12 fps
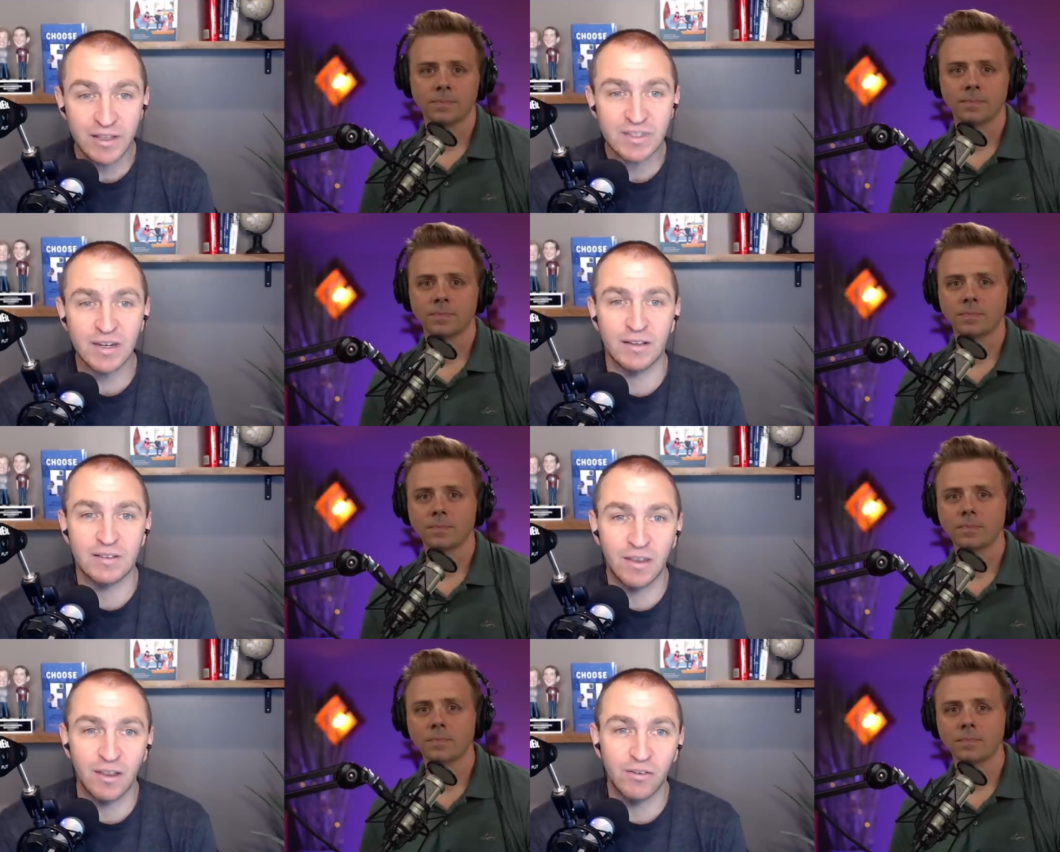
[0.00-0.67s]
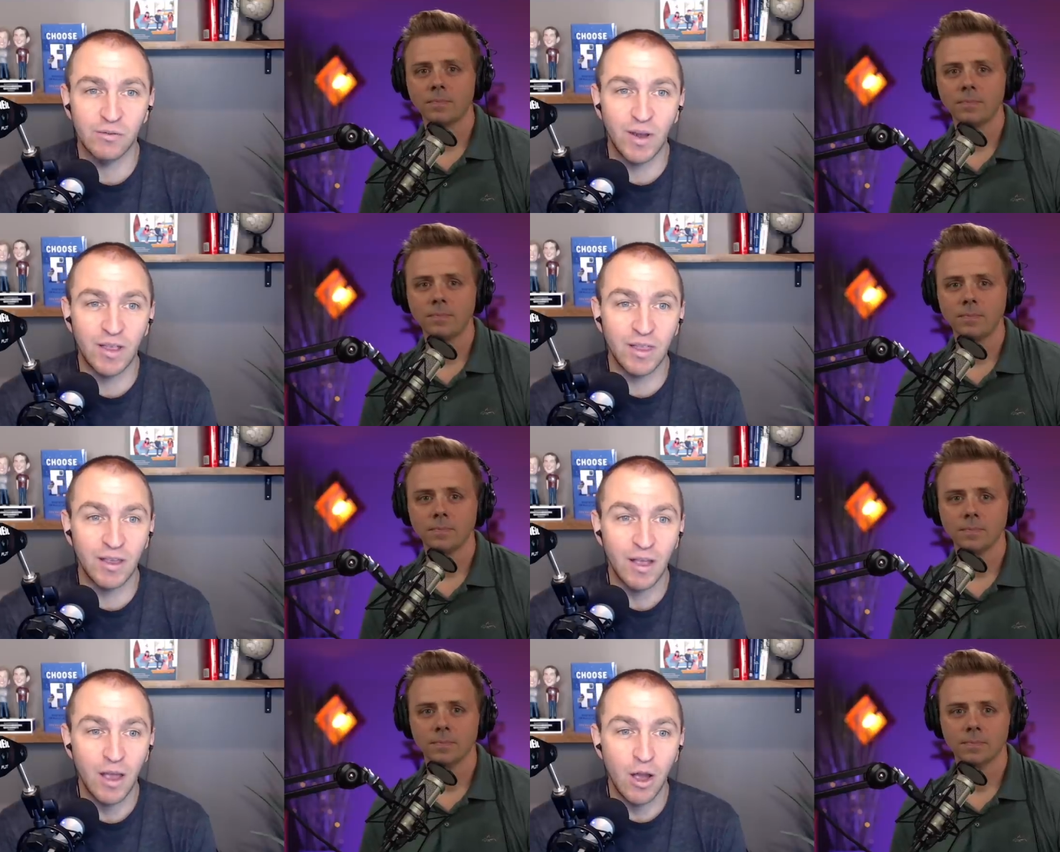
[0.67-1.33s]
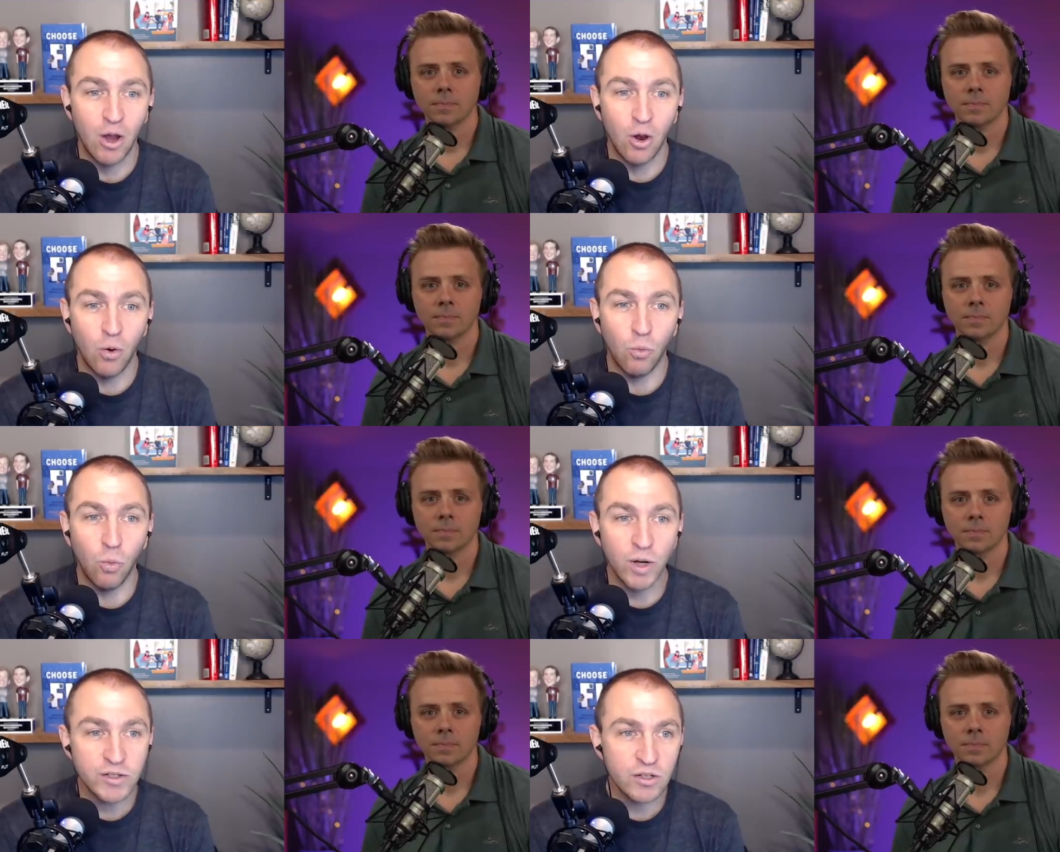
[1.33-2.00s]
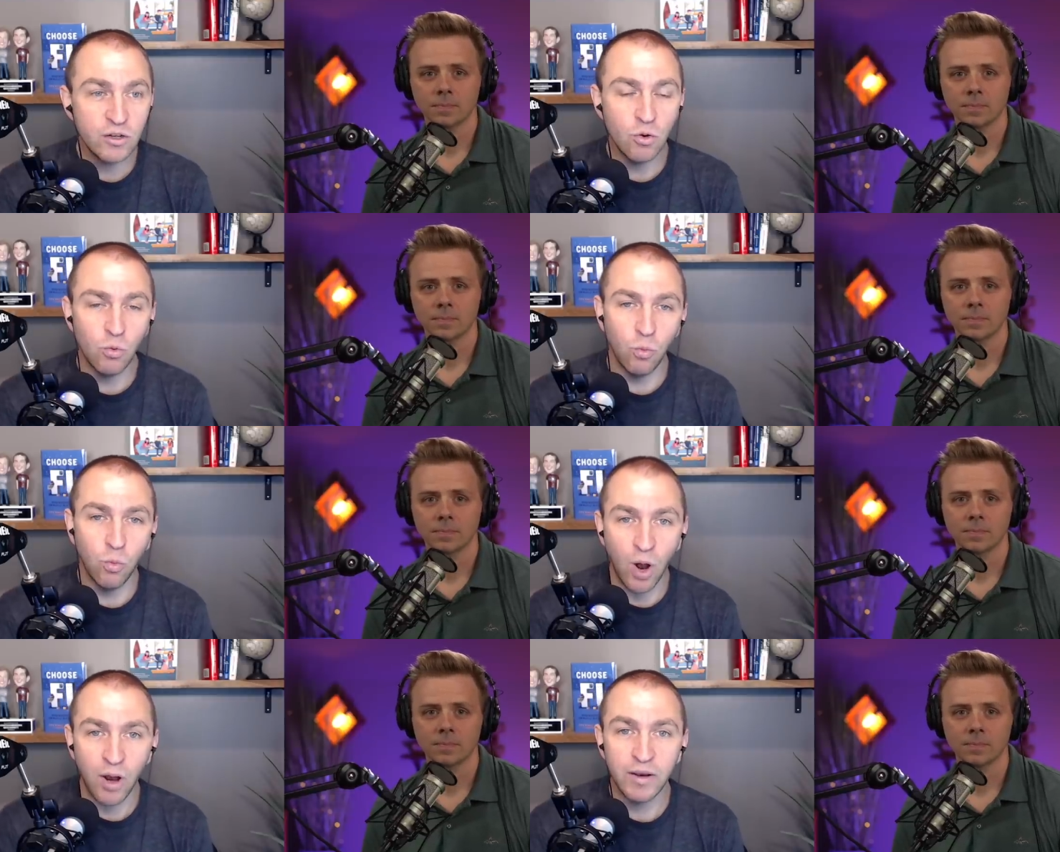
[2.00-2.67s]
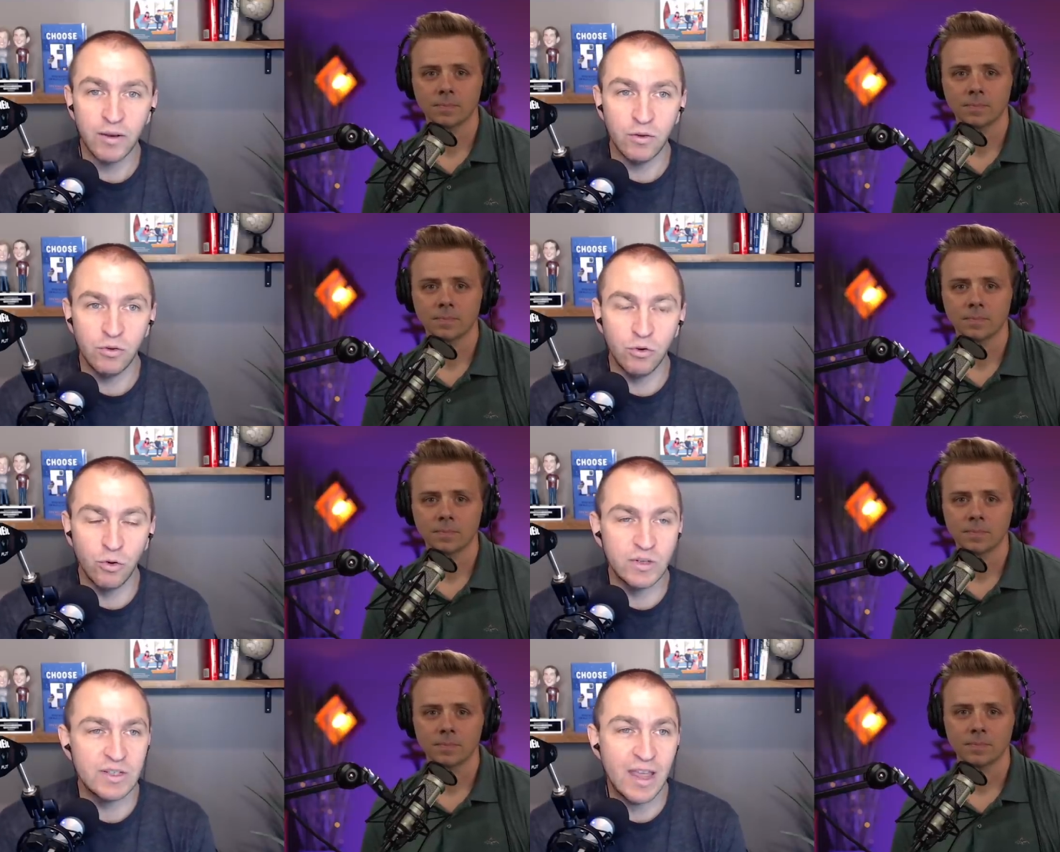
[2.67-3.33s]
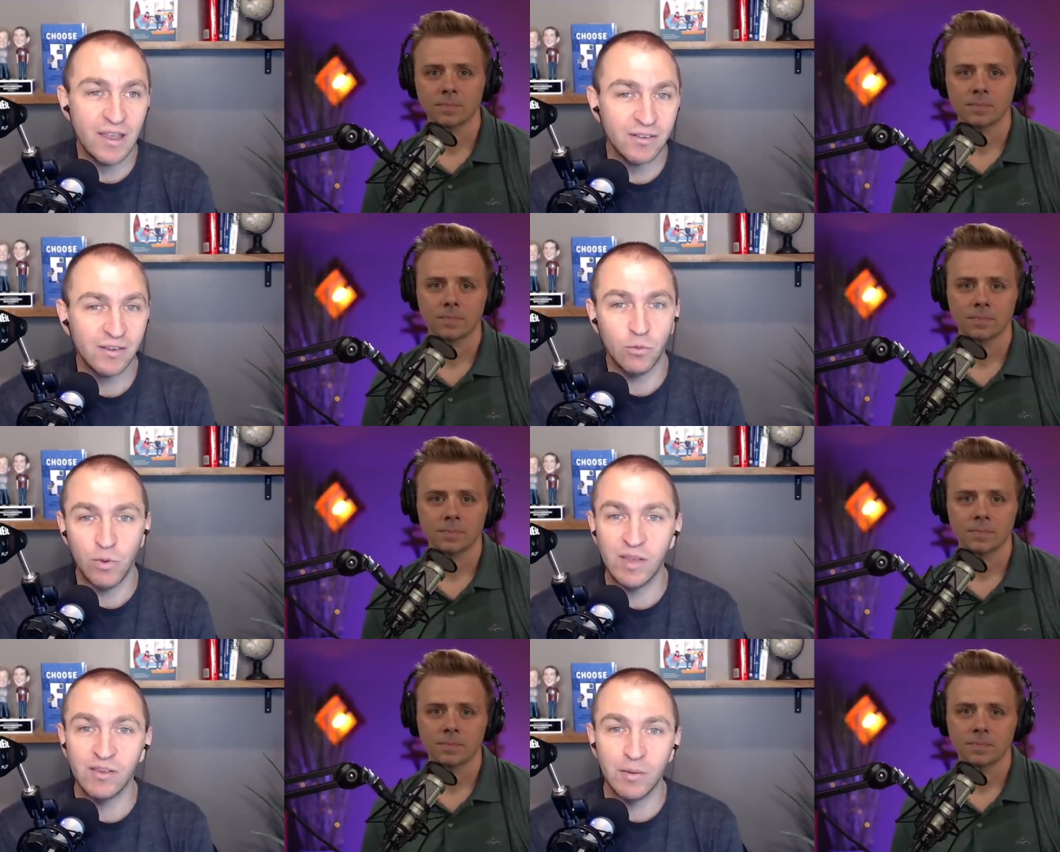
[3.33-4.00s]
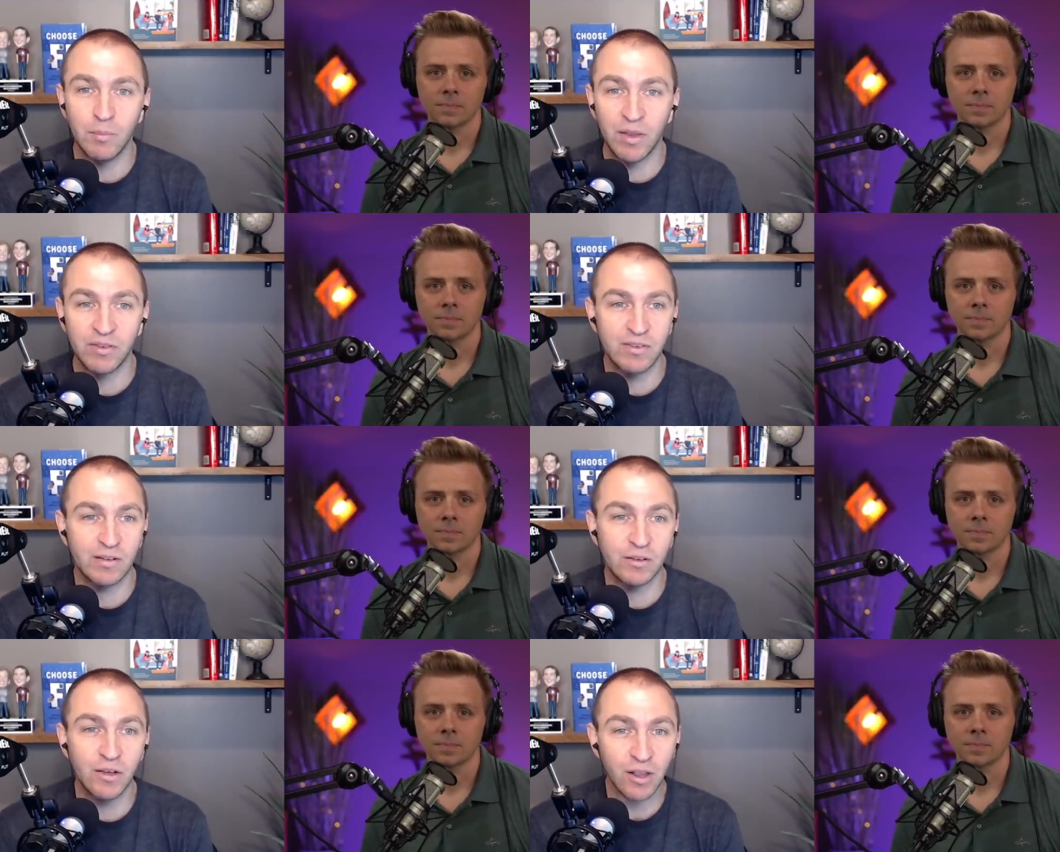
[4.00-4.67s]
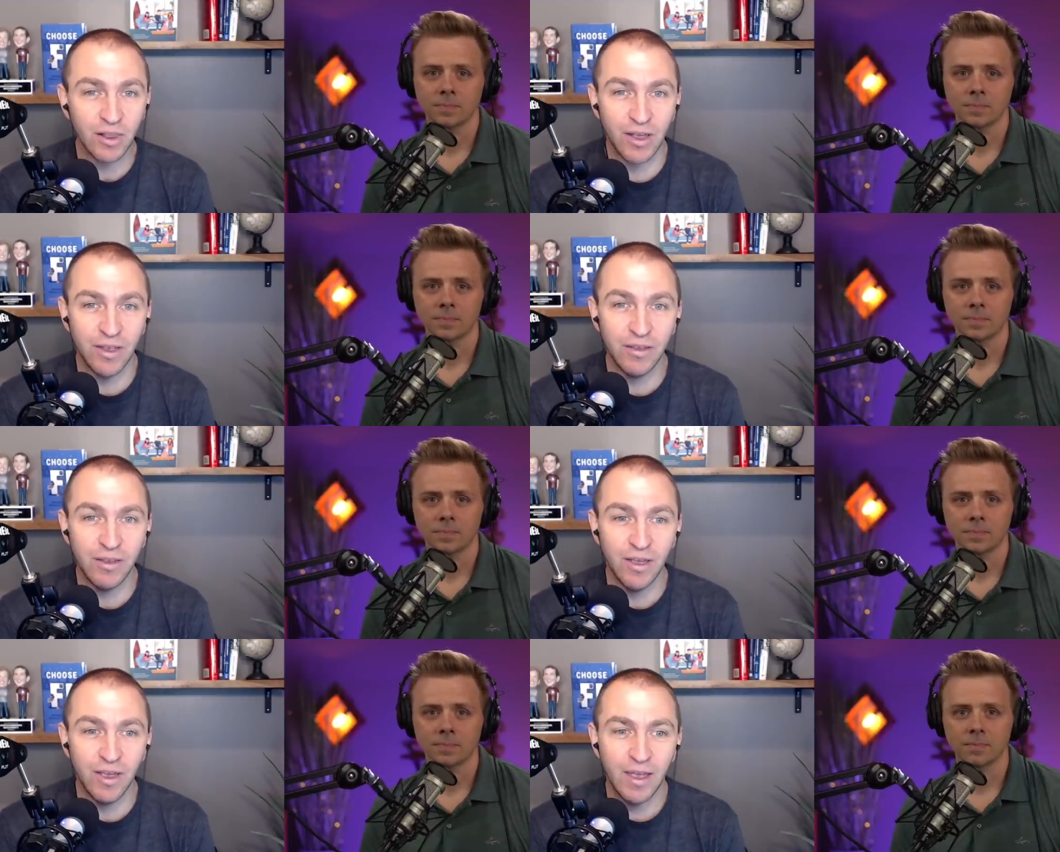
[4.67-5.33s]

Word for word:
Speaker 1: listening to this, right? Like, what do you want your days and weeks and months to look like?